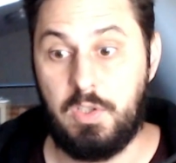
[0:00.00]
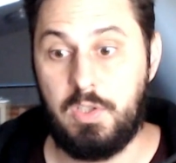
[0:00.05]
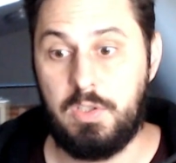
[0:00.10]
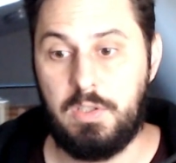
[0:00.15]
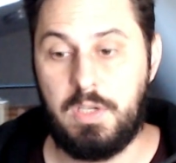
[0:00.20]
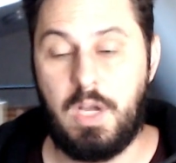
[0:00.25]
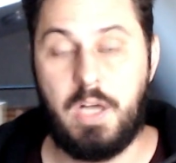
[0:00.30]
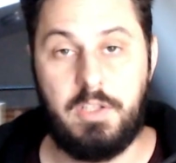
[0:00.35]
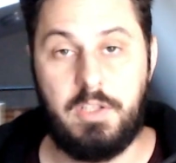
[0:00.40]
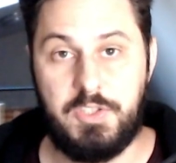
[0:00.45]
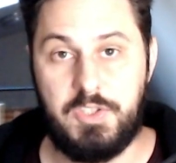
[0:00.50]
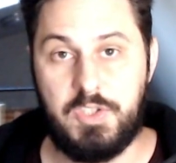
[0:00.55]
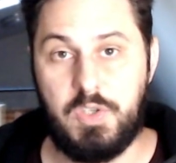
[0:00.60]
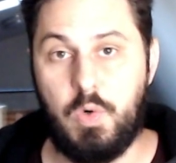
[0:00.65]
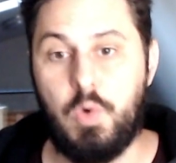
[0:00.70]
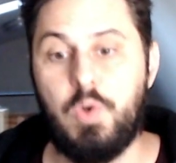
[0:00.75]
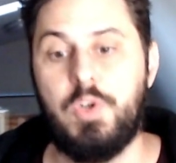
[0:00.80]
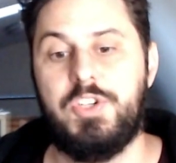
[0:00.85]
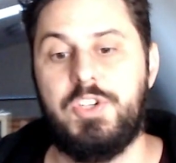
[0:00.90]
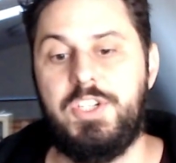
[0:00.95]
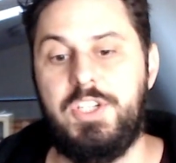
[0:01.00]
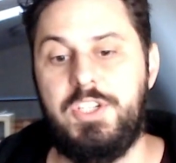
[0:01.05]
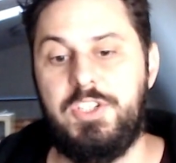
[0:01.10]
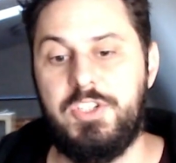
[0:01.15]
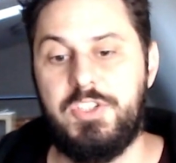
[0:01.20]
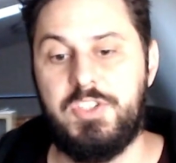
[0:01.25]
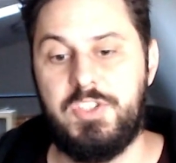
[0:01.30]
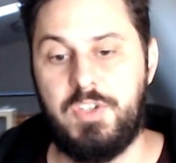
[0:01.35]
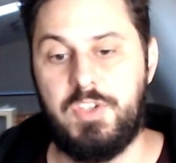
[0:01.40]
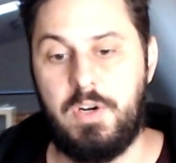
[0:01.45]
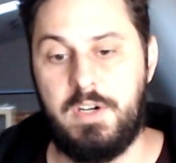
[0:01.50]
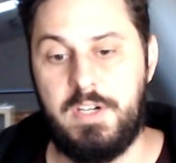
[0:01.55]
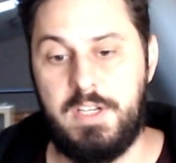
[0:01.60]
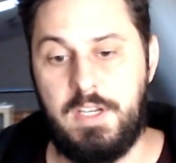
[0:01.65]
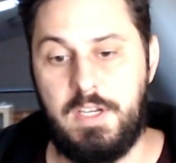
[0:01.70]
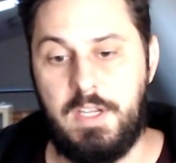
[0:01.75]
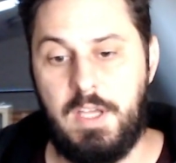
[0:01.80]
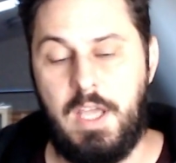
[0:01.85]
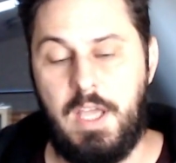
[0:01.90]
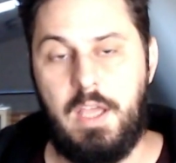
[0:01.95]
college course she just
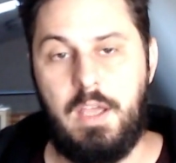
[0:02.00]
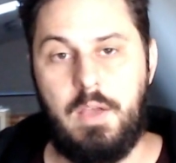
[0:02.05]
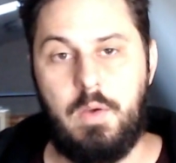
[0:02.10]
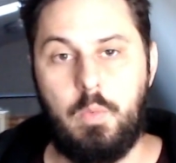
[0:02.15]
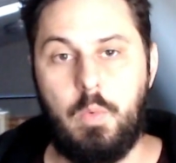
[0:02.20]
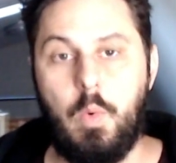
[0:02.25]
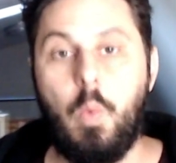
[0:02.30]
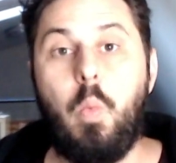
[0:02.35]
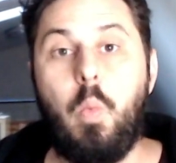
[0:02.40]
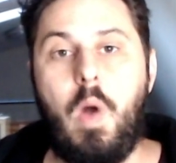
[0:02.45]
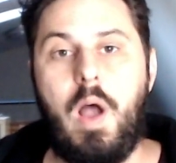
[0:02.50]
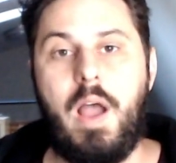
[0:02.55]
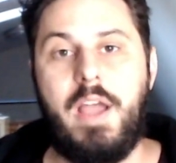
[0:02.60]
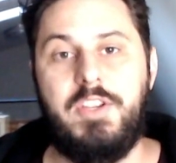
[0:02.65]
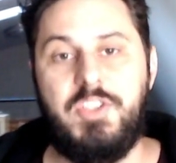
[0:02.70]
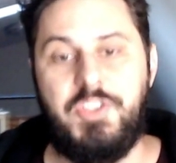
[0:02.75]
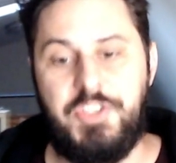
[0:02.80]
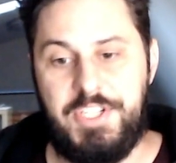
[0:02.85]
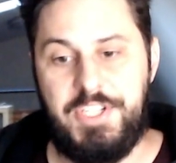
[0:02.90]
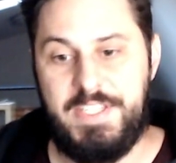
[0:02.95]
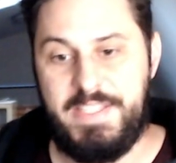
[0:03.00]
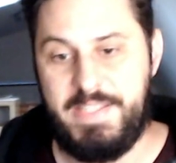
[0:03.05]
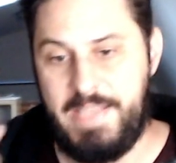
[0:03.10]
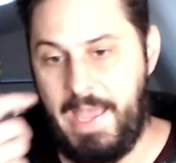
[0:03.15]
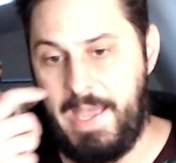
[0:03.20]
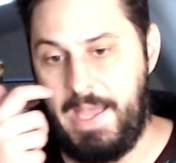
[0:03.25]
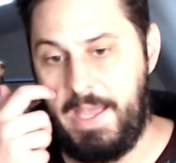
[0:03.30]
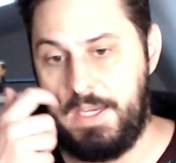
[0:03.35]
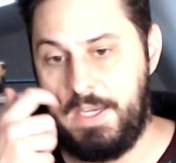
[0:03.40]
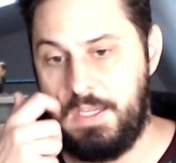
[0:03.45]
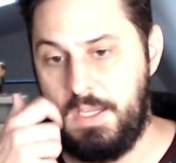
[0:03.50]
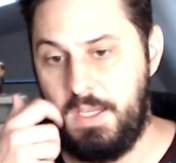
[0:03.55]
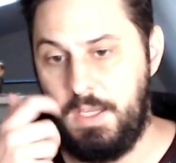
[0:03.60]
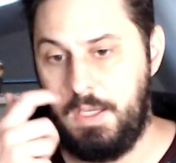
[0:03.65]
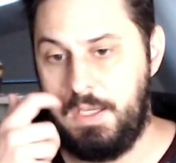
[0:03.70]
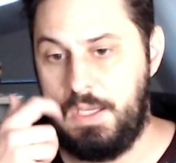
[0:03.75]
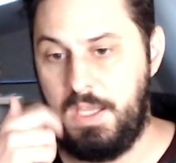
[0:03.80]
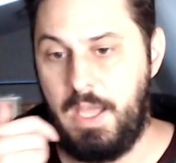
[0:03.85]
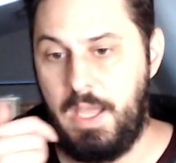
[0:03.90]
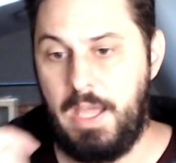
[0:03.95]
started. Well, why is she sad?
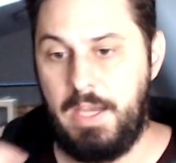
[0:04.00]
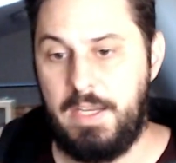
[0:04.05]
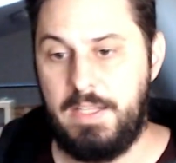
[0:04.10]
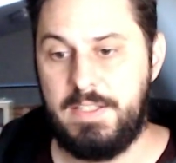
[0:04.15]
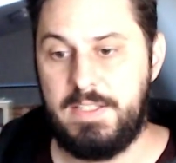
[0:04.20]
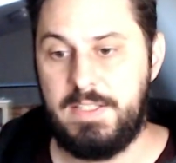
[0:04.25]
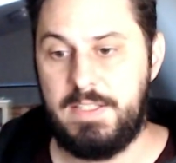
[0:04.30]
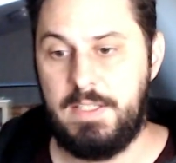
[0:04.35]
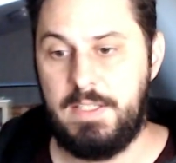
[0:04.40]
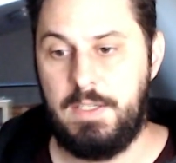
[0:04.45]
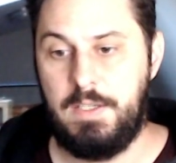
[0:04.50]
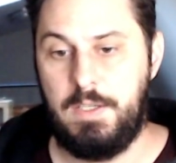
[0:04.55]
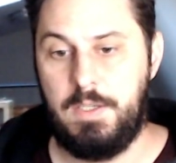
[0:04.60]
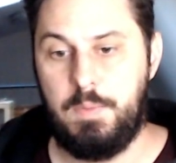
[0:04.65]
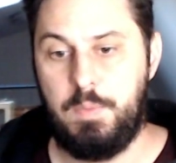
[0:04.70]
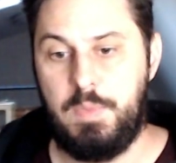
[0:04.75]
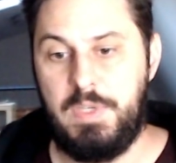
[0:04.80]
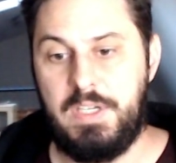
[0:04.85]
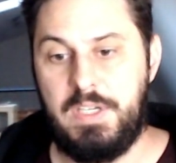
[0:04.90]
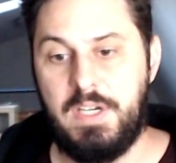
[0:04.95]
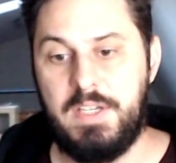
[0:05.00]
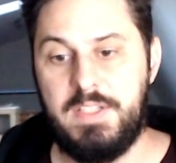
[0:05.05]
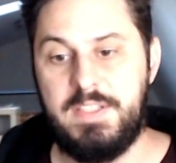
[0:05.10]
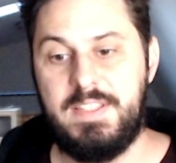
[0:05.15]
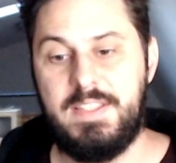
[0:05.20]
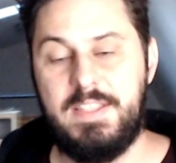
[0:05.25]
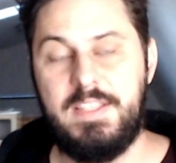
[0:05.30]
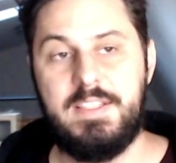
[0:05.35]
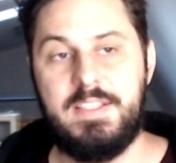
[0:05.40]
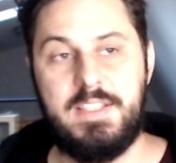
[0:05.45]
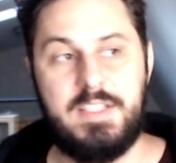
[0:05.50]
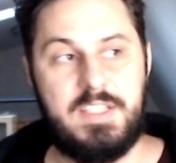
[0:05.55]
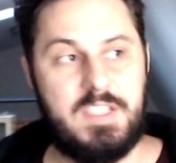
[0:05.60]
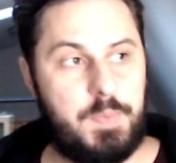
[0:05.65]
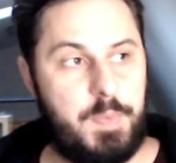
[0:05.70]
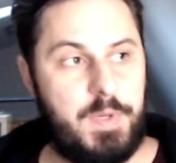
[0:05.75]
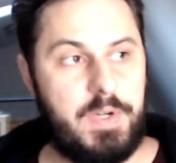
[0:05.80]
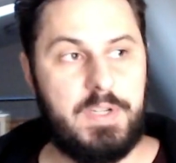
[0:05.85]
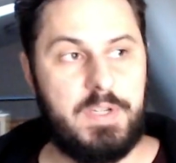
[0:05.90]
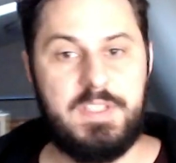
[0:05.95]
And it's because this
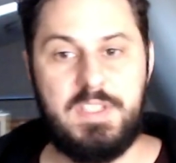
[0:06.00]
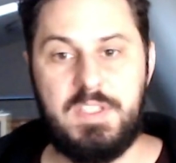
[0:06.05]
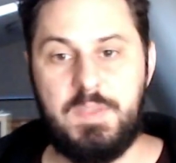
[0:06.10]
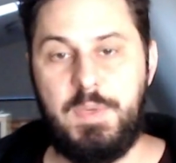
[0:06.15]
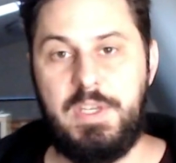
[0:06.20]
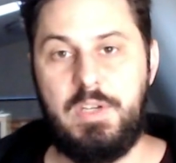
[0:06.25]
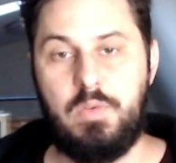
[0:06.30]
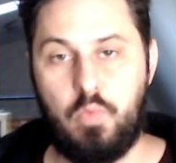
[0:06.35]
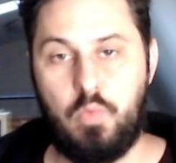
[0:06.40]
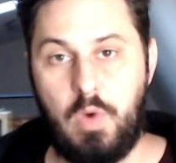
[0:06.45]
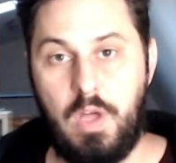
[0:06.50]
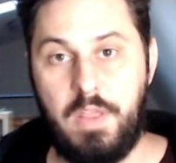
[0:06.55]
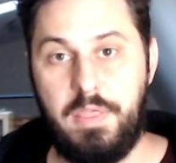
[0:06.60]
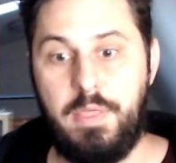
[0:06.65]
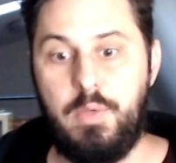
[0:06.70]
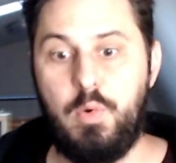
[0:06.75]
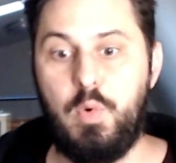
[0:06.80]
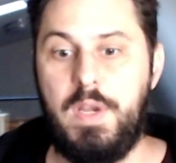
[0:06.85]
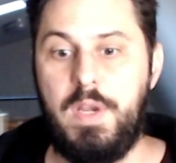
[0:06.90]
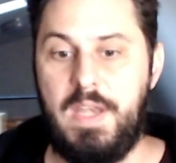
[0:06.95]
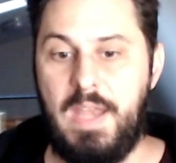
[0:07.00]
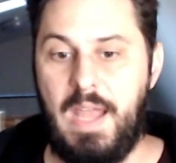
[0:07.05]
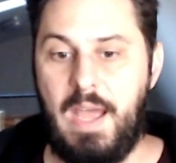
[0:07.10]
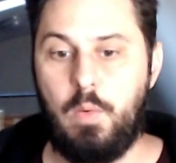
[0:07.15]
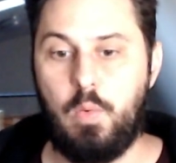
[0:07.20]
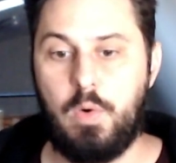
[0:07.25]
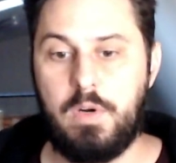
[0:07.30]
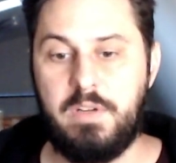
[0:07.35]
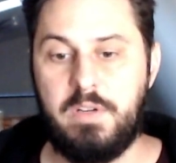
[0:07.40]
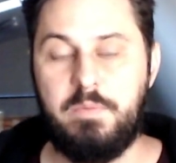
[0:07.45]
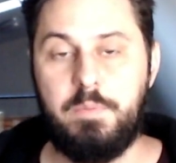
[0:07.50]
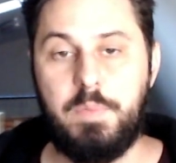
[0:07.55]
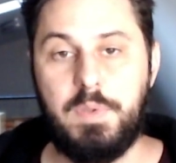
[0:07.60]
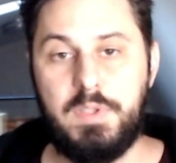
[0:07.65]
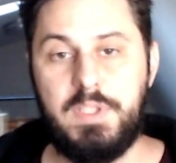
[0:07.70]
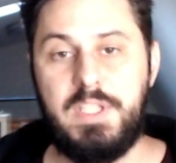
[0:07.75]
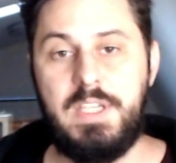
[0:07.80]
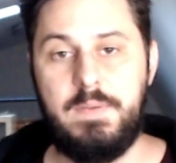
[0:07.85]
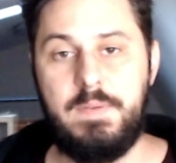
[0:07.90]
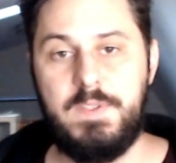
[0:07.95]
experience is being run through a network of
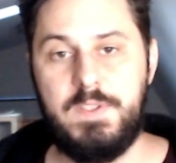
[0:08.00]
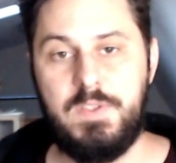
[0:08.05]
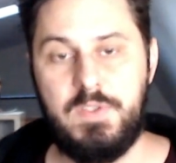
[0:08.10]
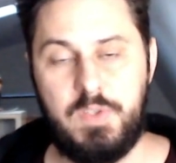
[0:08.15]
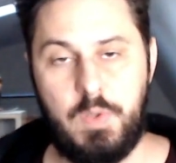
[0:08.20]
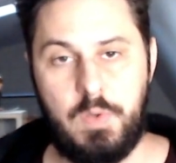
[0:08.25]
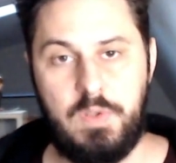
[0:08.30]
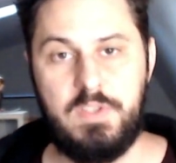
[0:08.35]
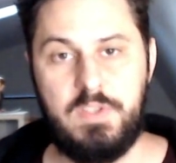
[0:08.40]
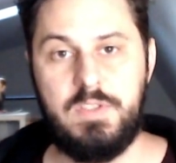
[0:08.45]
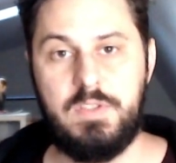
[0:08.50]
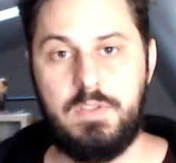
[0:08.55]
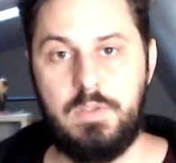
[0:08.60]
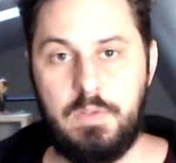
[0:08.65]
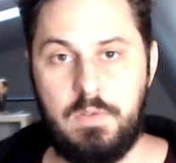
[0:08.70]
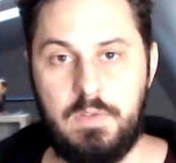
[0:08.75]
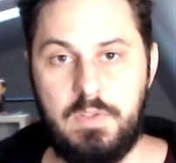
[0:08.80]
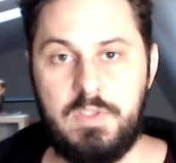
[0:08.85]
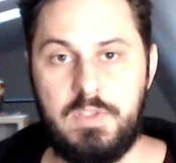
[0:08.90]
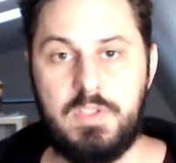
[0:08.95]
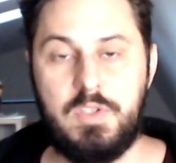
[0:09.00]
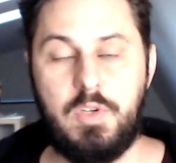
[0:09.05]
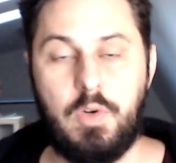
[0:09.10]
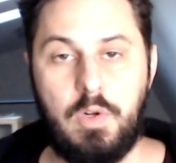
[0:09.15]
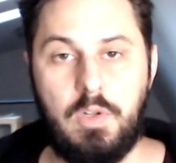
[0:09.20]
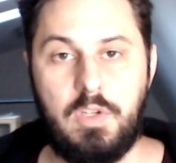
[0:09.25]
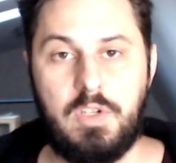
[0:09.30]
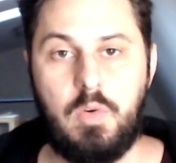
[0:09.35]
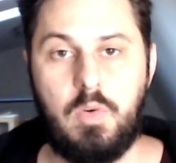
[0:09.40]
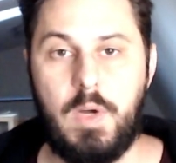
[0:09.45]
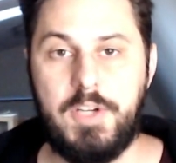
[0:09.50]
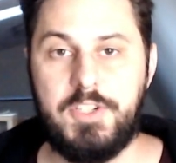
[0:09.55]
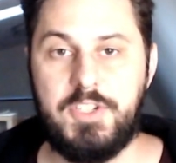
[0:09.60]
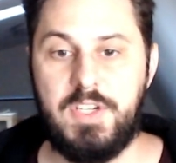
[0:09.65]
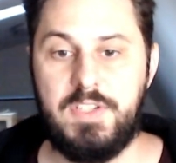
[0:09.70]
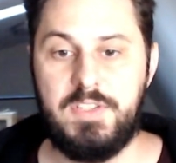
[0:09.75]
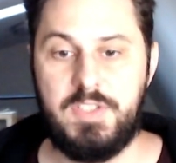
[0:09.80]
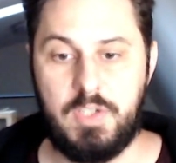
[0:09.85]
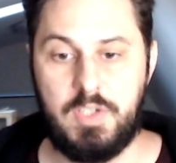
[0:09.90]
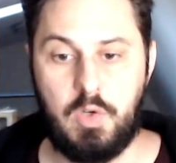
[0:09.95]
beliefs. So this girl in
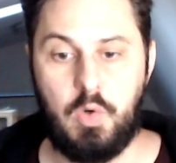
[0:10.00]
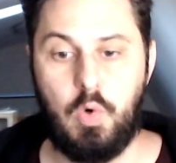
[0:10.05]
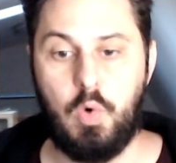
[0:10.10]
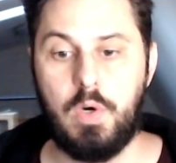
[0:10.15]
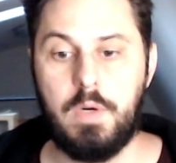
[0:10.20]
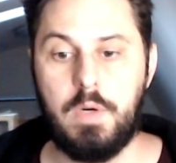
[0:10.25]
question is a core